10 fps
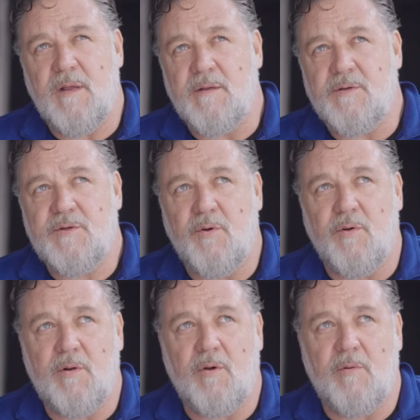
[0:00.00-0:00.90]
In
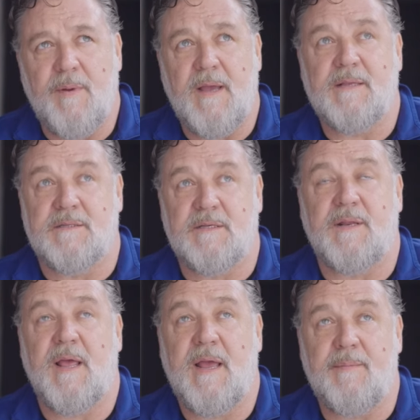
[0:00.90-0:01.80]
short, Laura Baines is a
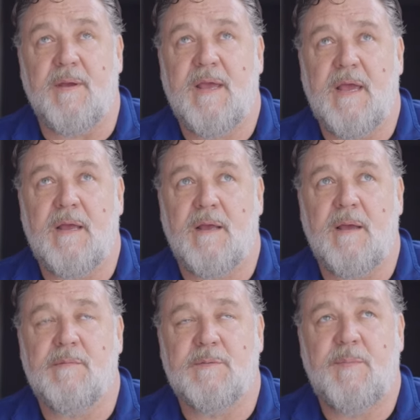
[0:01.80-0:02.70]
name that
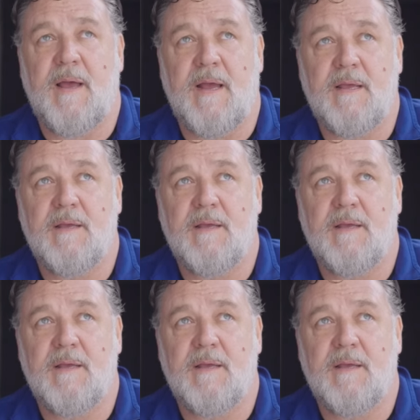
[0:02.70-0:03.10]
comes back